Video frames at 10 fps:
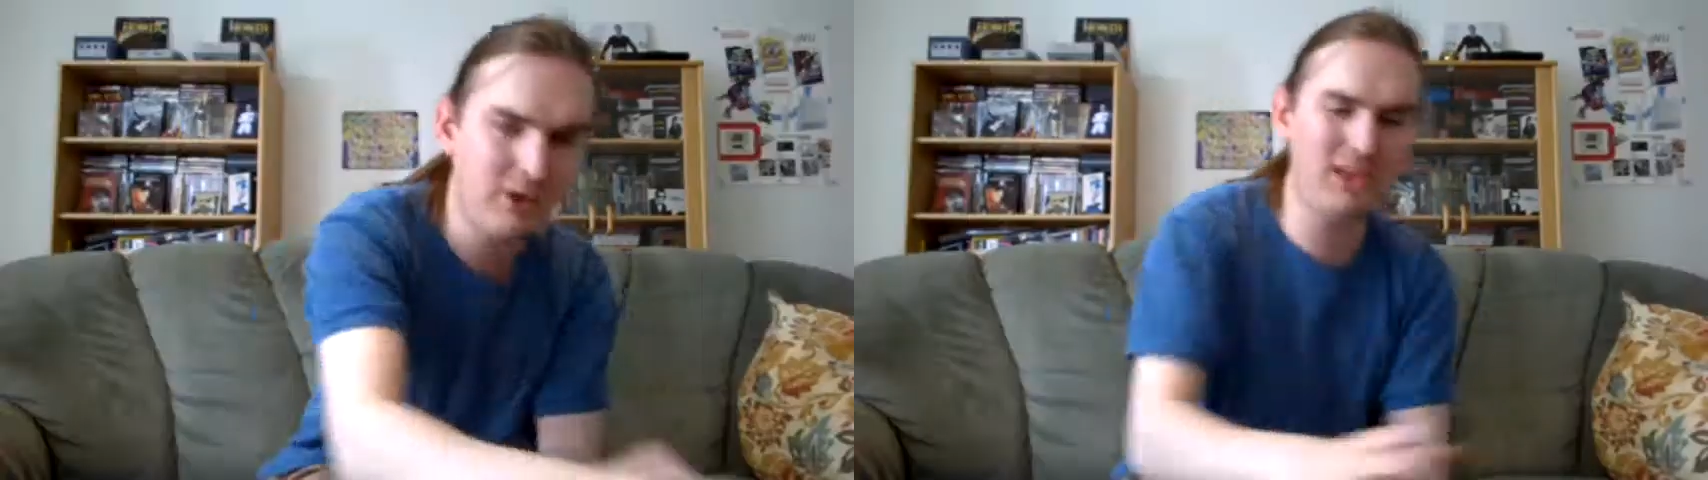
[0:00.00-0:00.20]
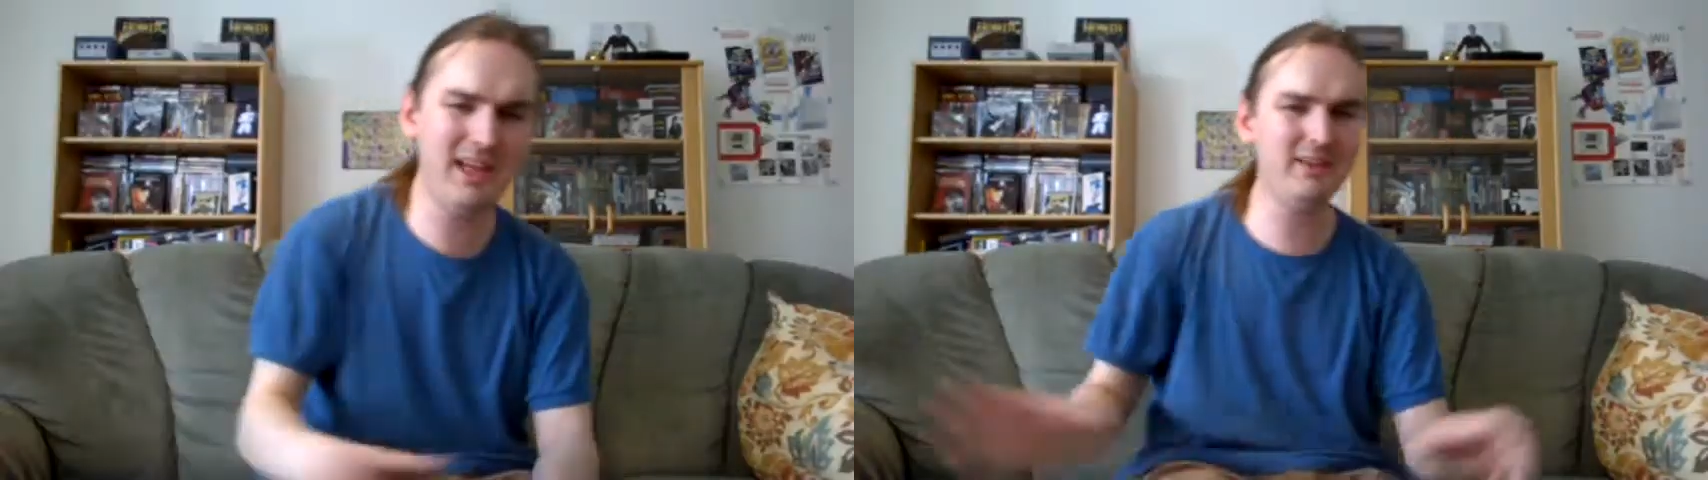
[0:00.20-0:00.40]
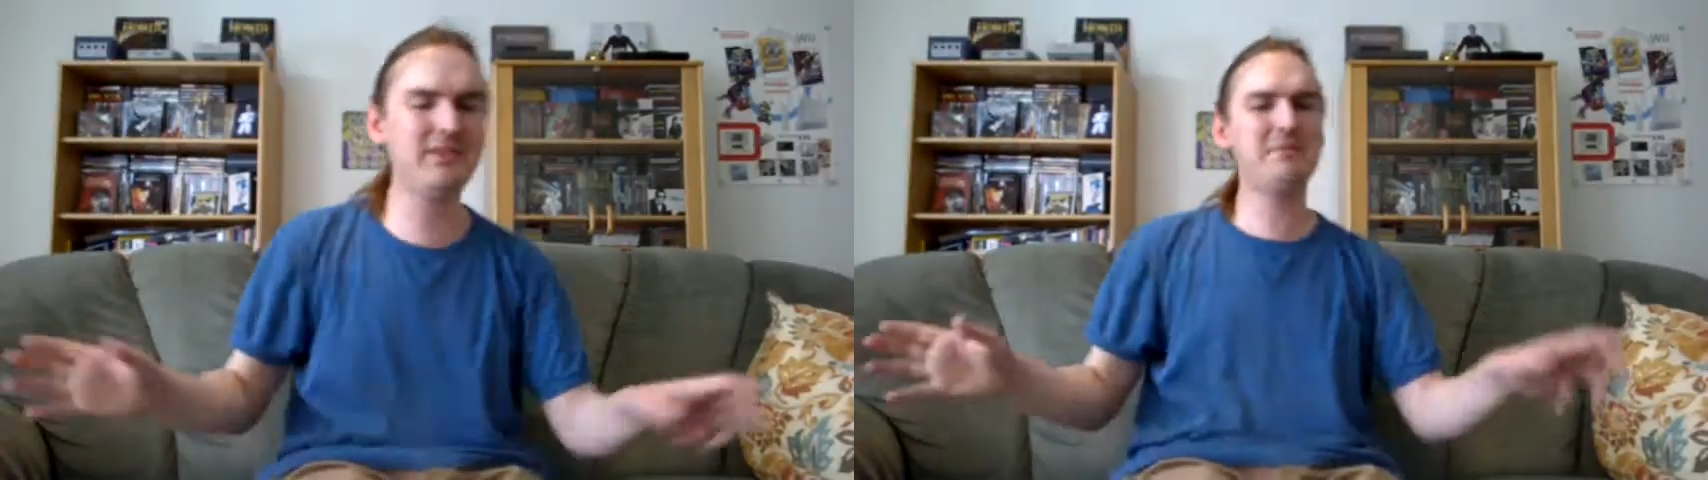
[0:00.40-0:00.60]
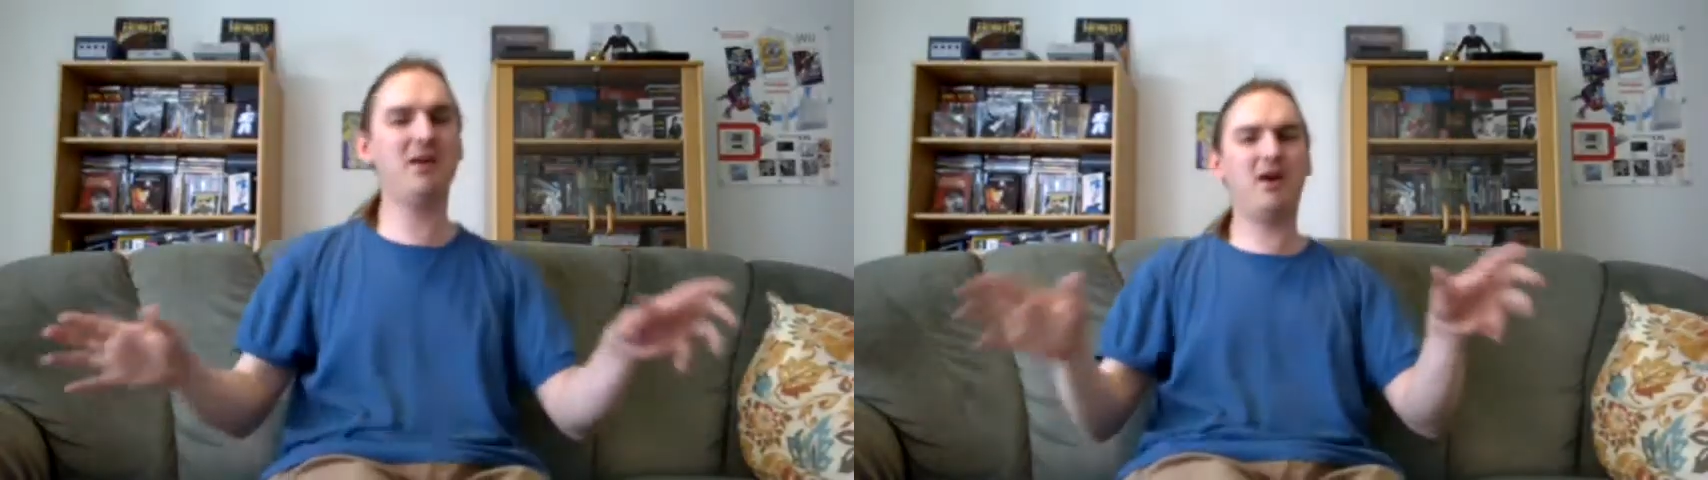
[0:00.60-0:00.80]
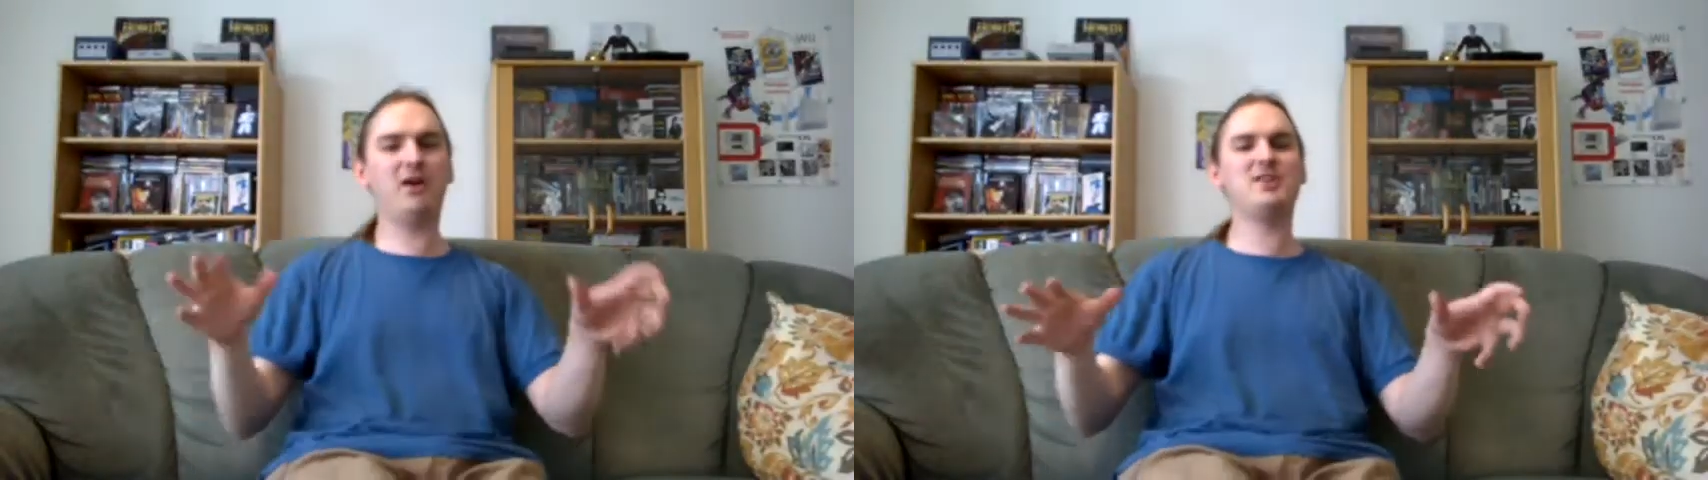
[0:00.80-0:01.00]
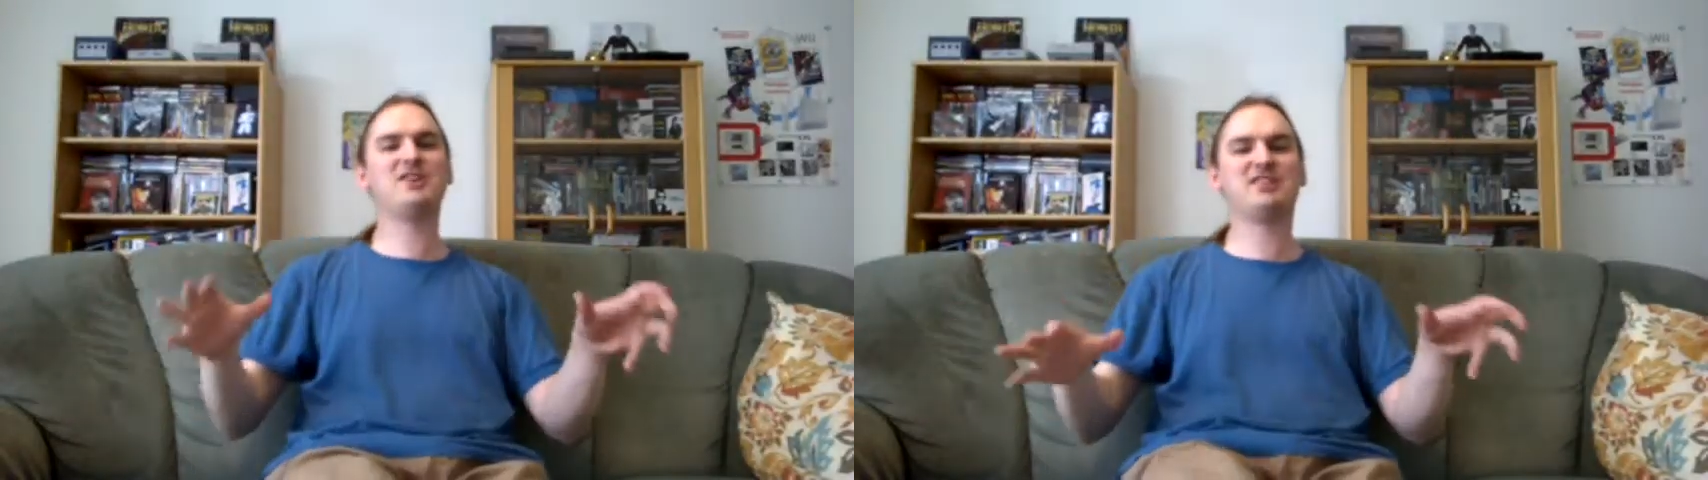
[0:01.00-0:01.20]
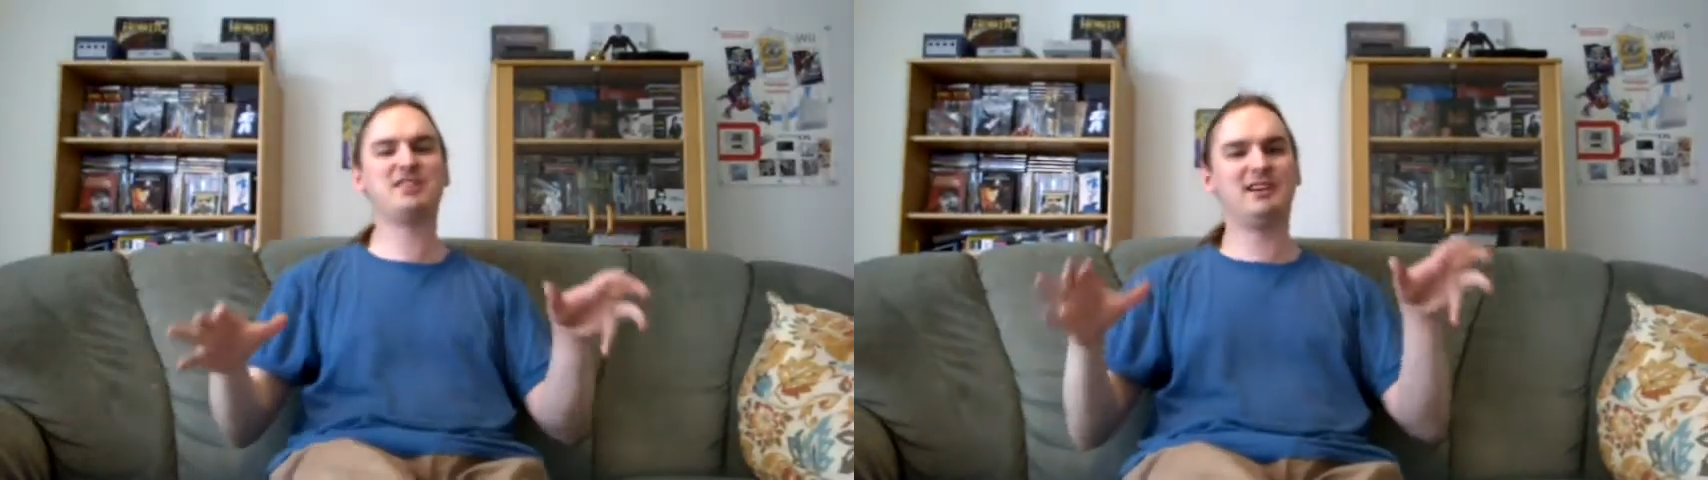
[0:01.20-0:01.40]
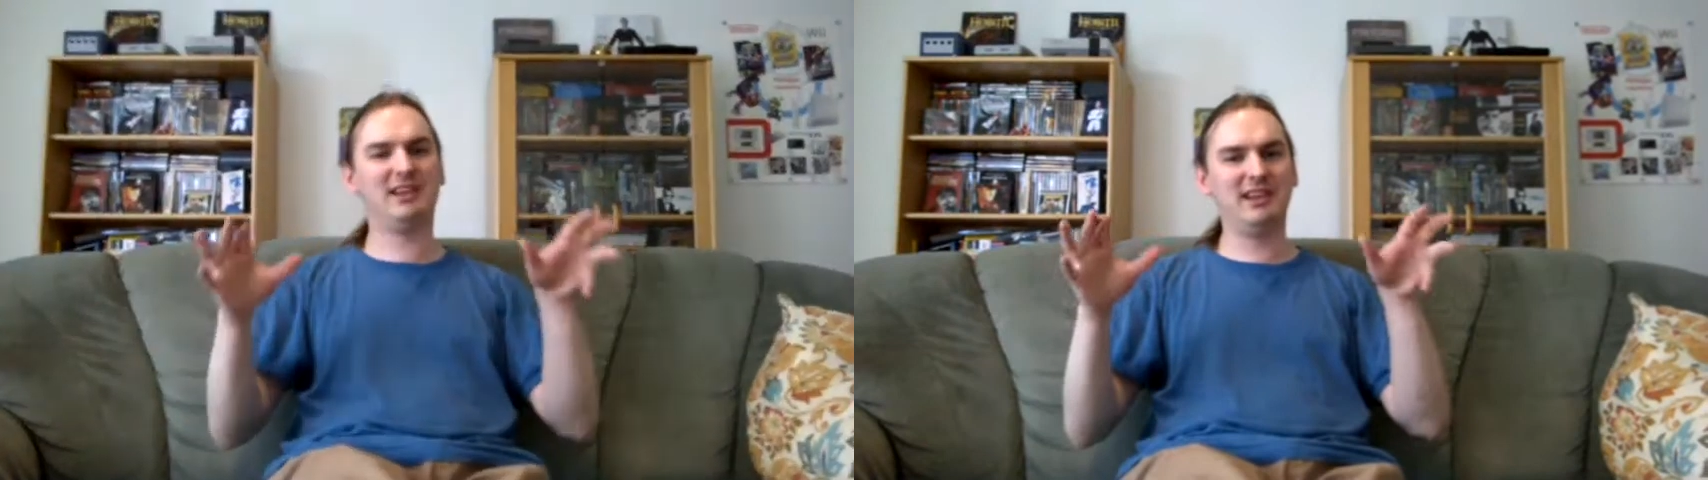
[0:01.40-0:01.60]
a lot of them are
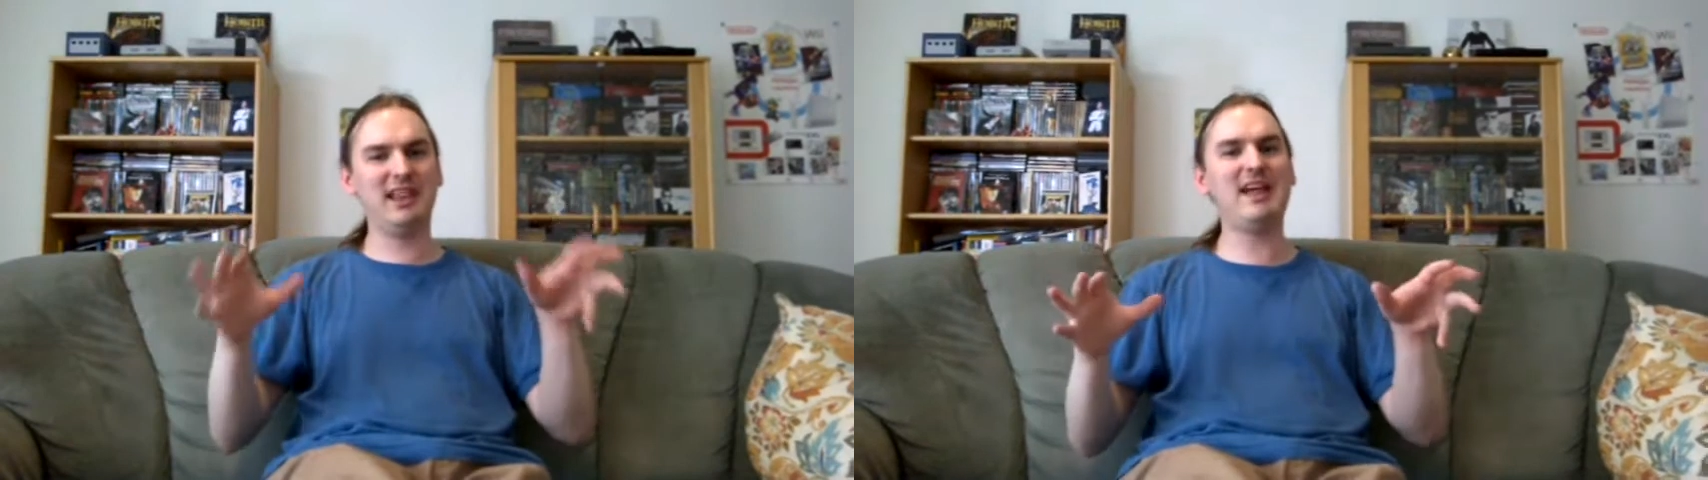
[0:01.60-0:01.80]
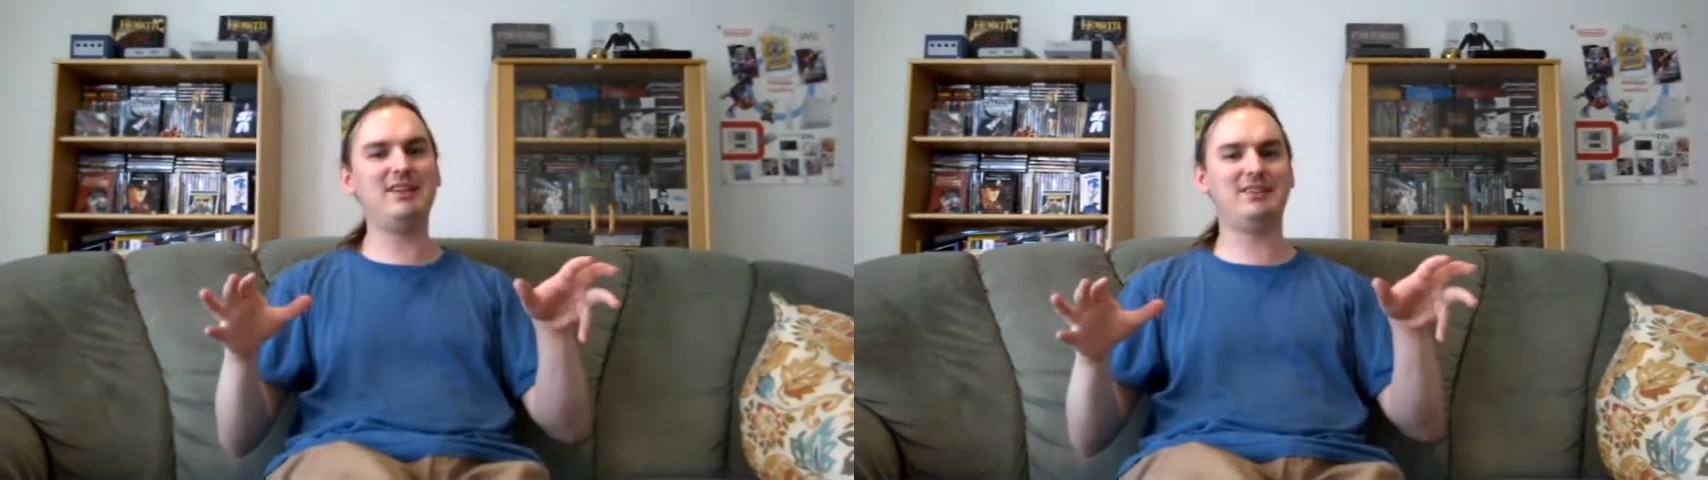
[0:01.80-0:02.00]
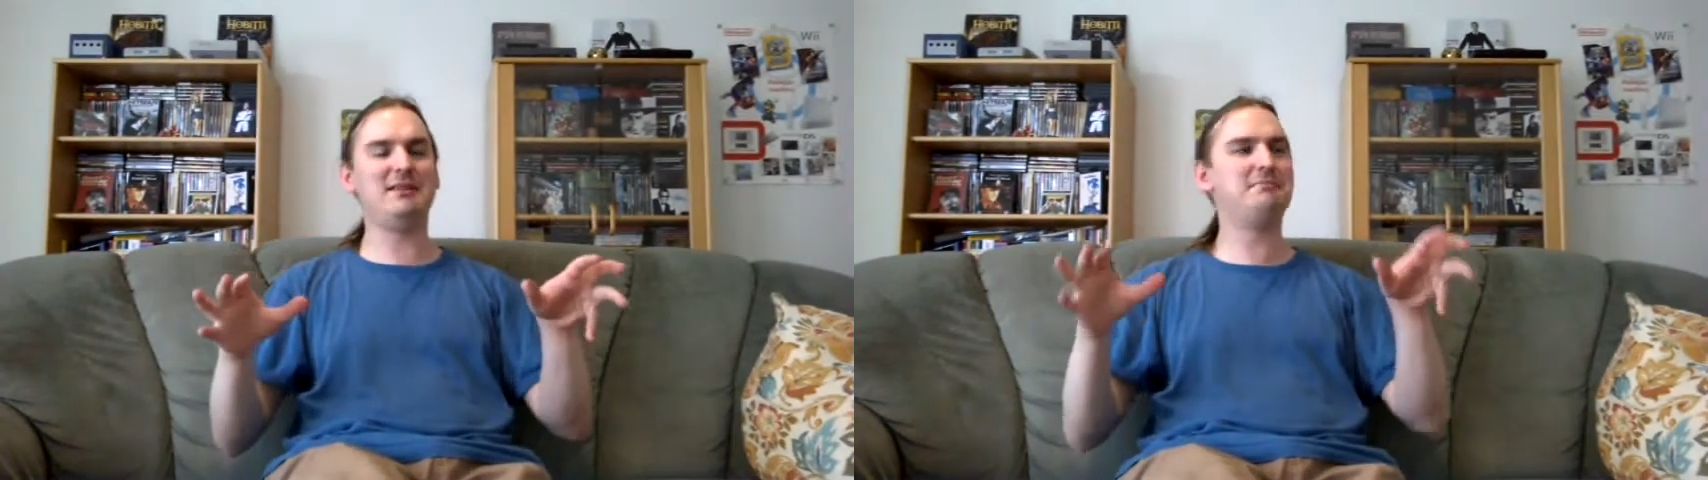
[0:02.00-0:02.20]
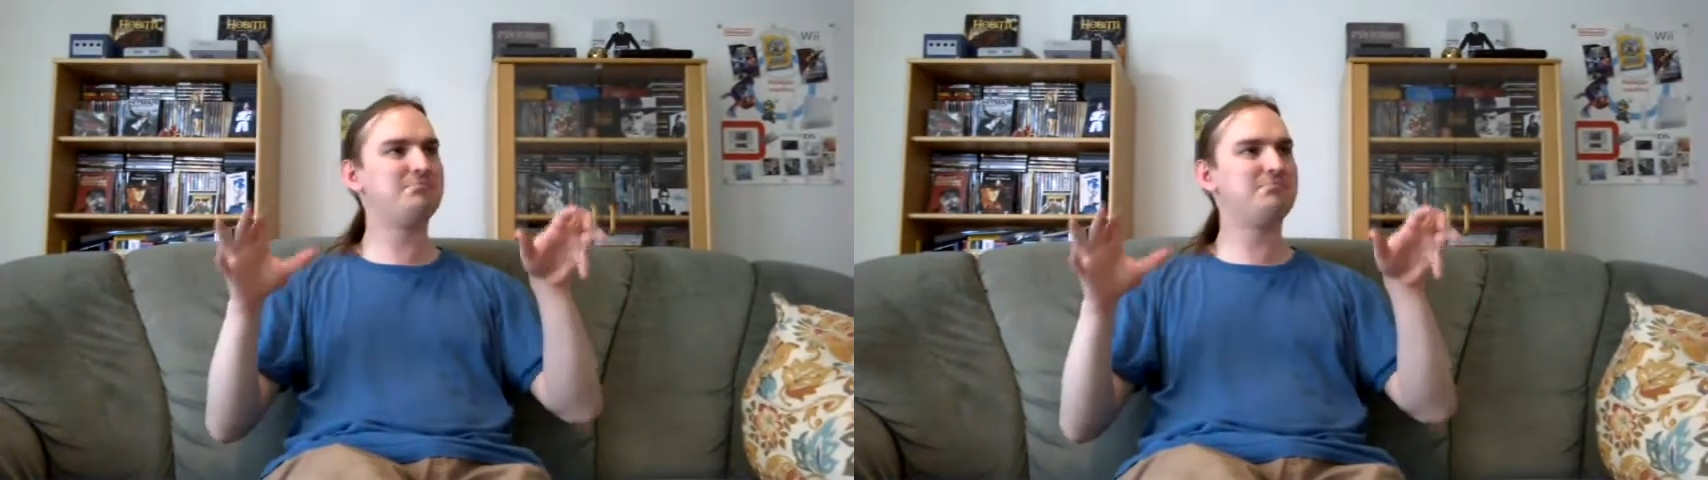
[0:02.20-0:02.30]
just lazy,